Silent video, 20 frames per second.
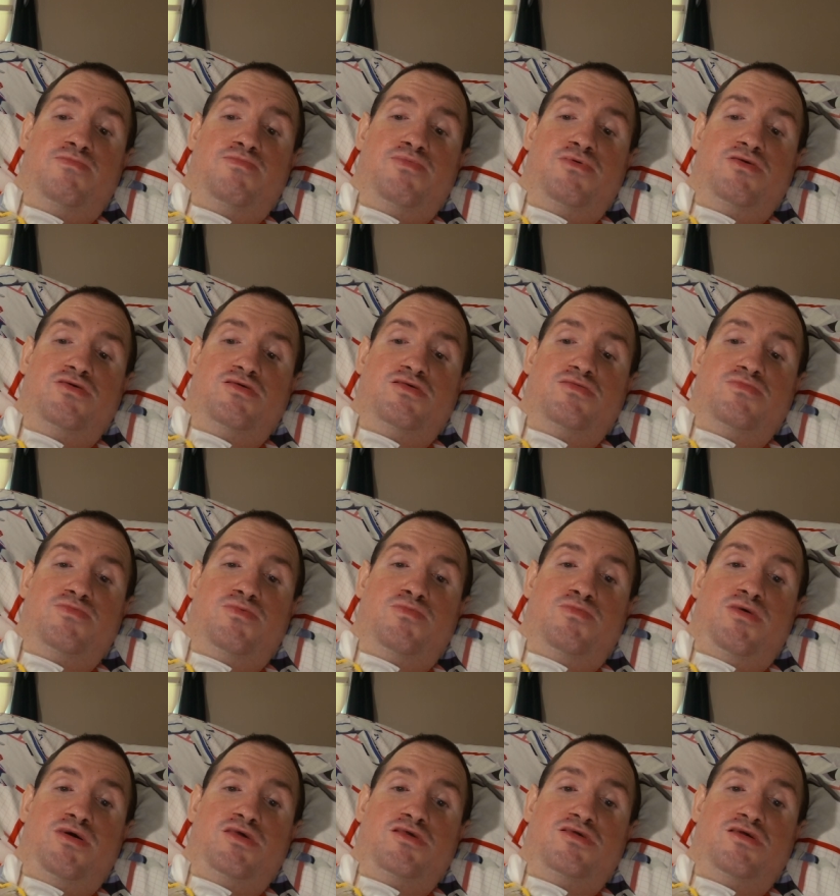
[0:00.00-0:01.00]
Because if it
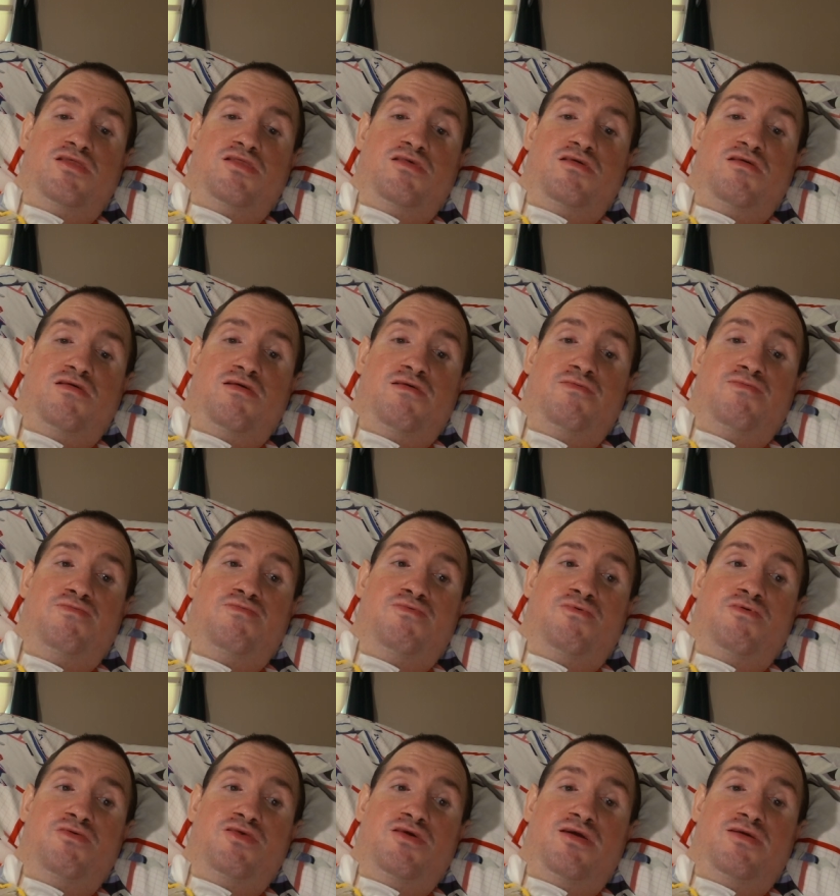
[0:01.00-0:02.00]
wasn't
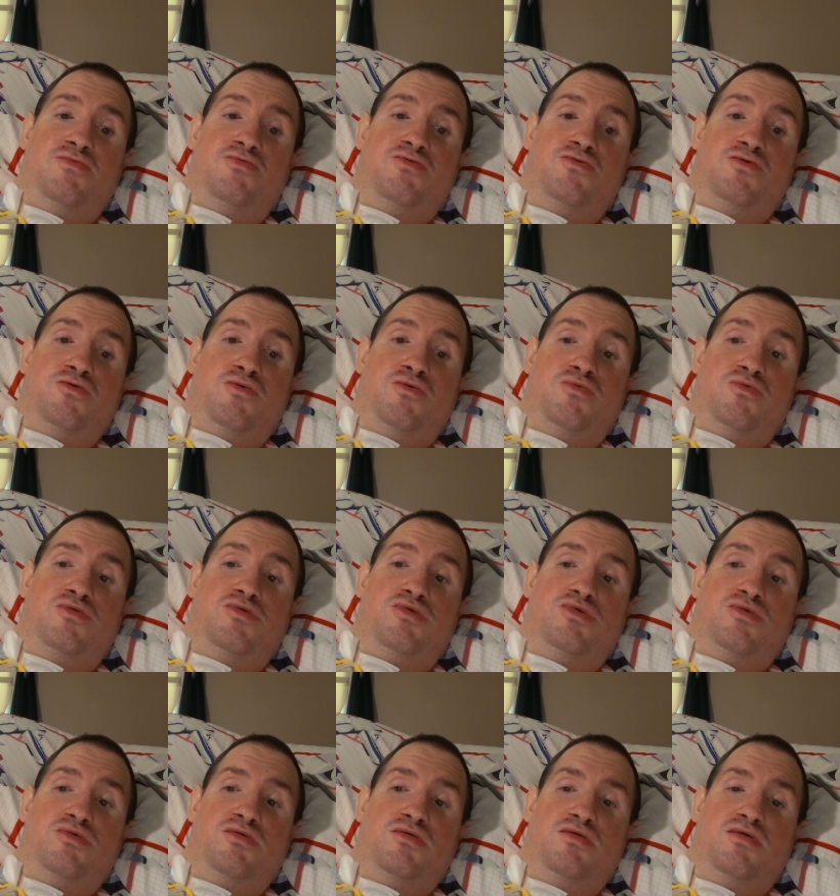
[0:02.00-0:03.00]
for Dave
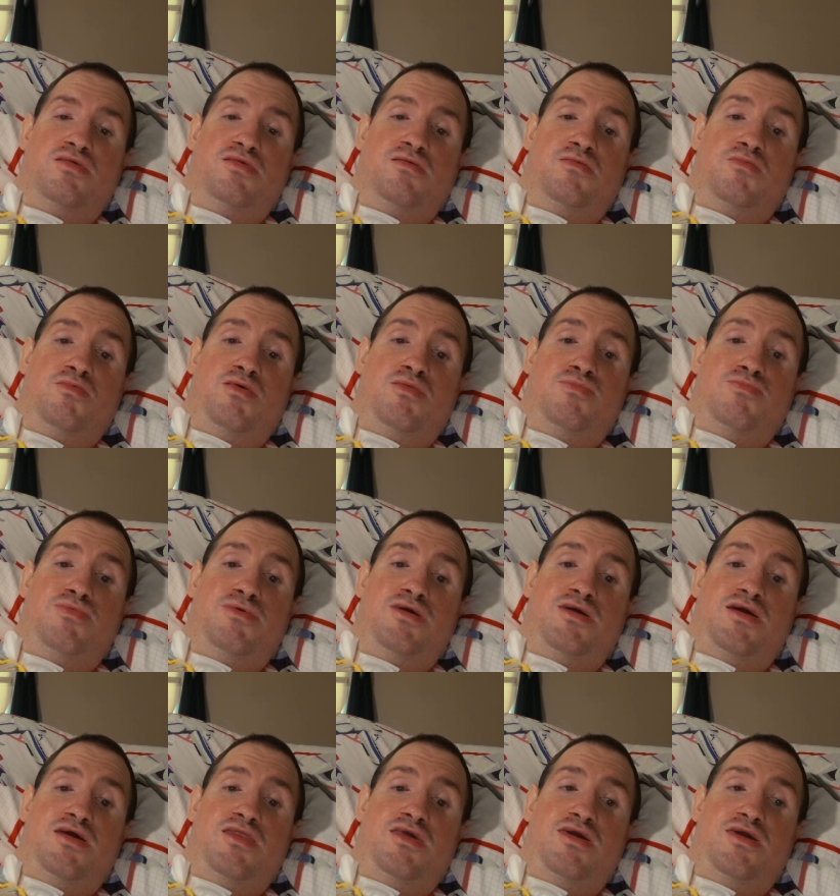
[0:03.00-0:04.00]
Schultz, there wouldn't be
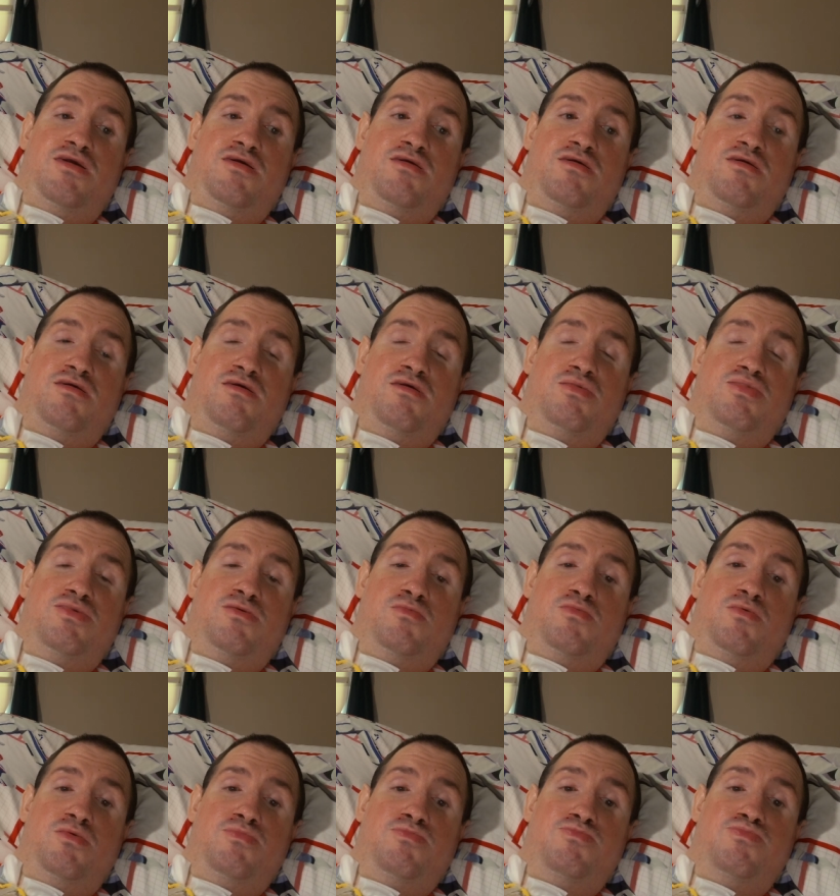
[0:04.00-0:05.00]
any, there
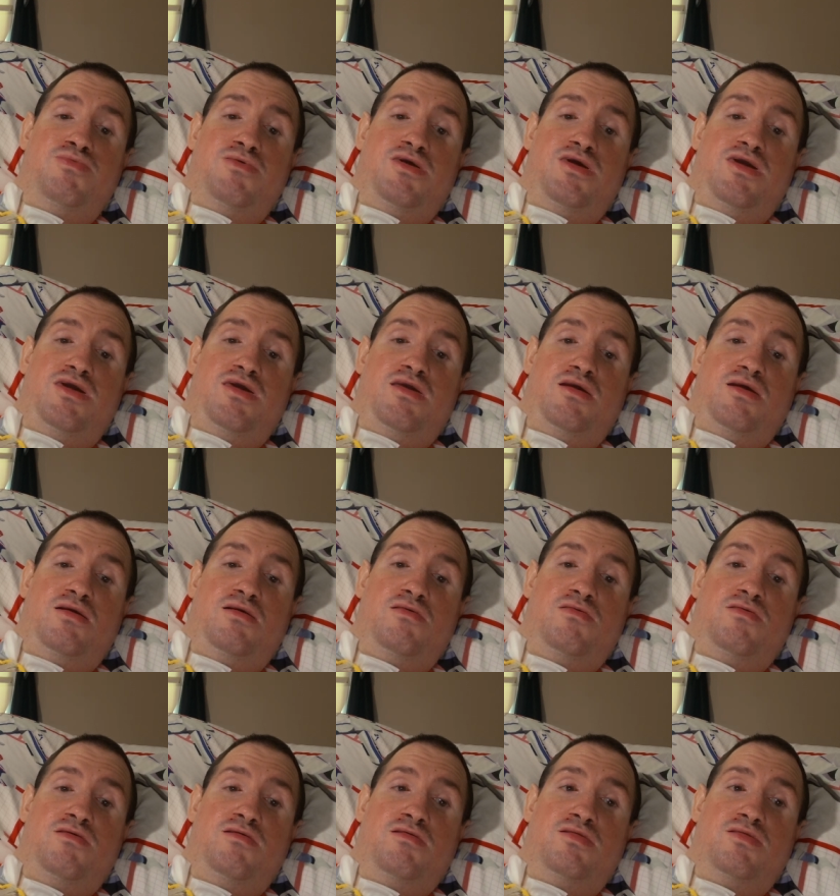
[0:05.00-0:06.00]
wouldn't be
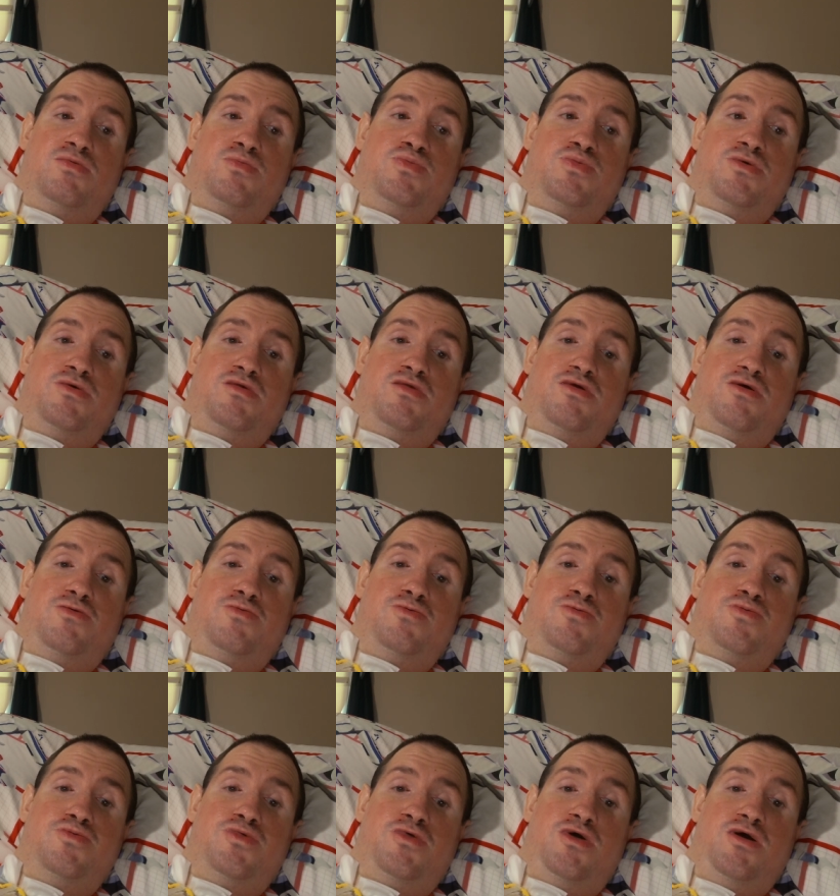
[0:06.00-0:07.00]
the
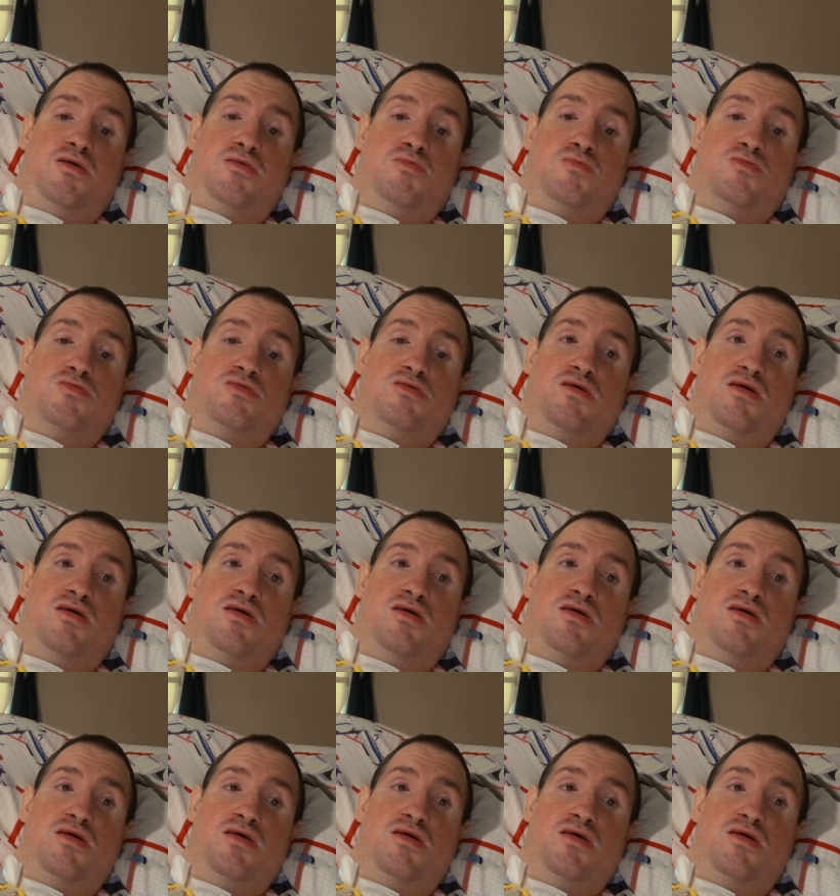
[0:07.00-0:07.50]
Philadelphia Flyers.